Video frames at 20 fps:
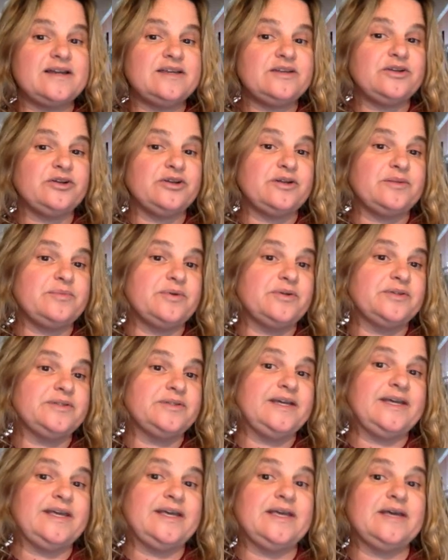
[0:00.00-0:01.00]
You're going to build
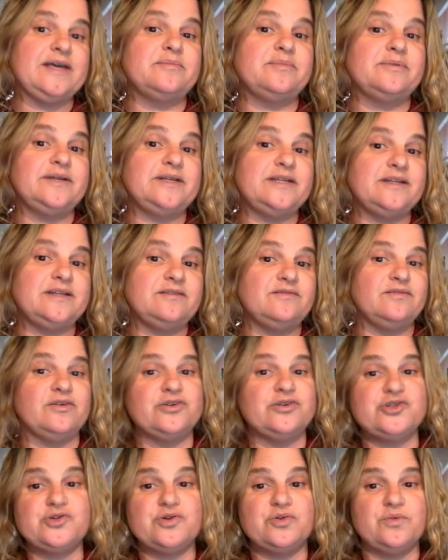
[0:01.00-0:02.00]
a completed
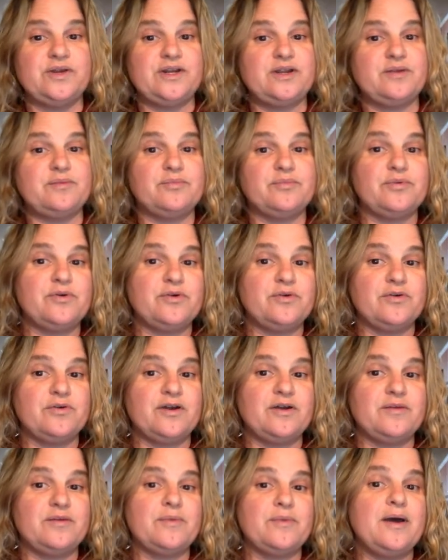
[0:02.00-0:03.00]
virtual reading
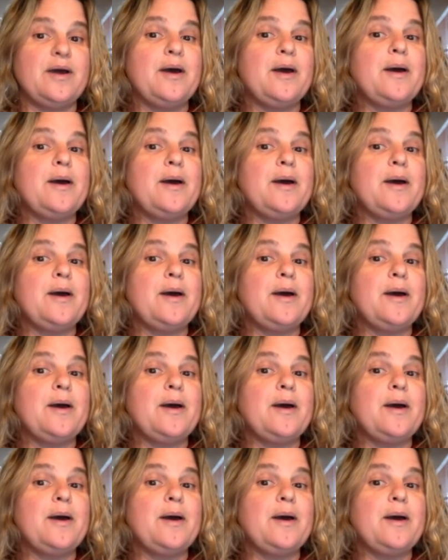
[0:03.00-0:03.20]
program